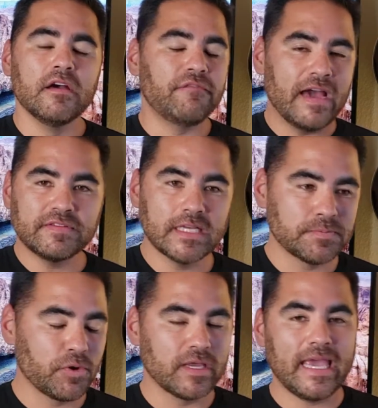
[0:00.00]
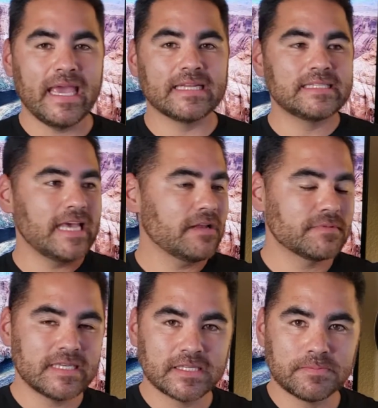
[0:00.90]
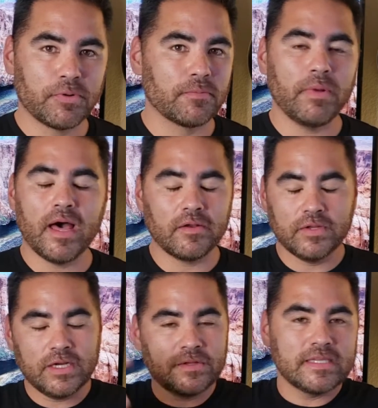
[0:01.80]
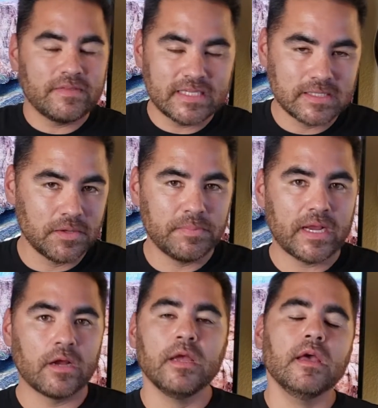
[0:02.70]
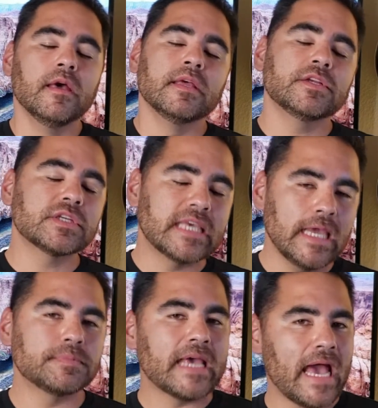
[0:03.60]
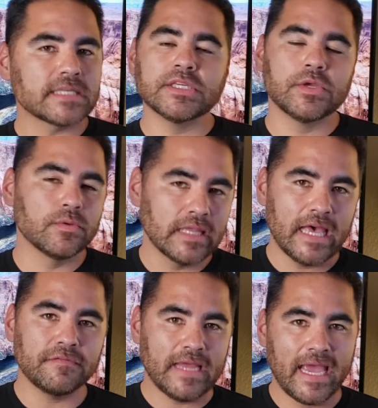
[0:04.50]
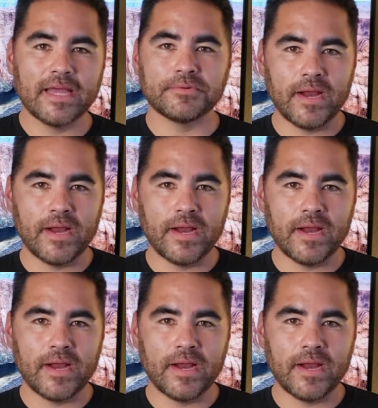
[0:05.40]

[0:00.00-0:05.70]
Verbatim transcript: Five cents per can, 10 cents per bottle, you know, it gets a little bigger. They just keep taxing you left and